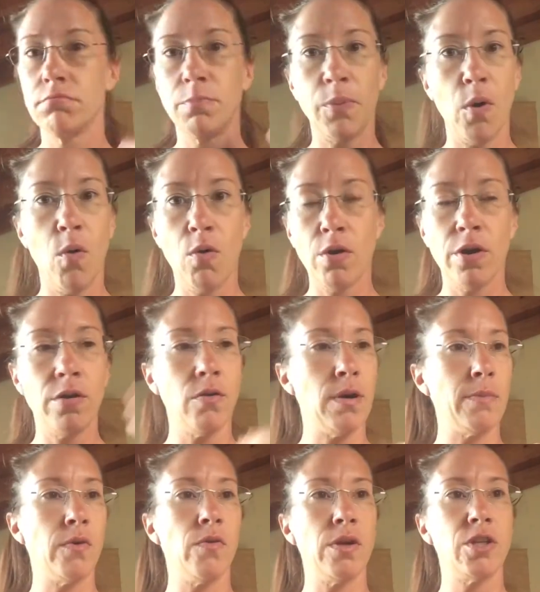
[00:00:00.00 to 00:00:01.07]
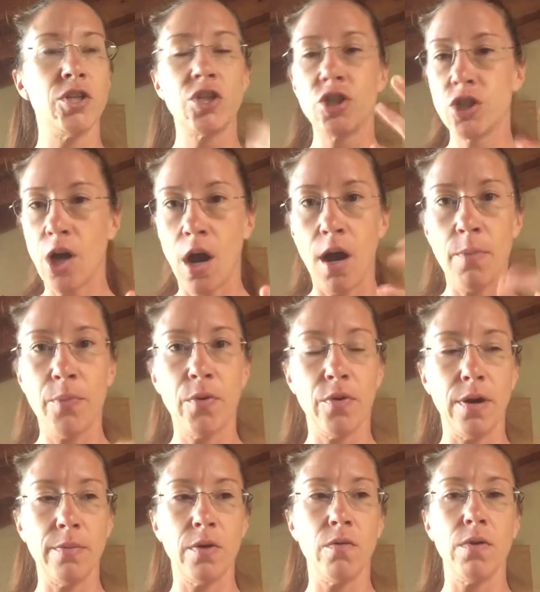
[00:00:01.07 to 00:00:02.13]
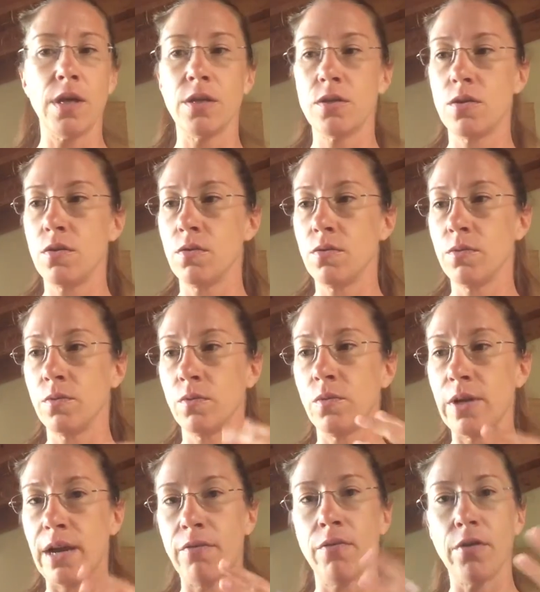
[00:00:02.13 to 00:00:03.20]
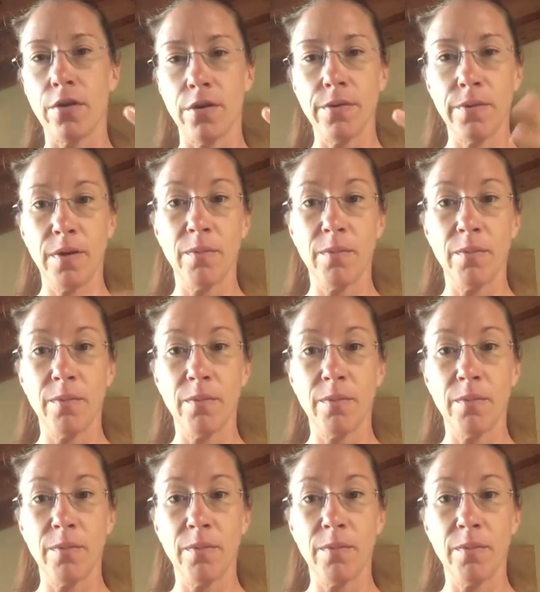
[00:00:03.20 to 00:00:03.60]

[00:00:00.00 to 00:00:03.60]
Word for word: porn or I'm going to shop or I'm going to whatever,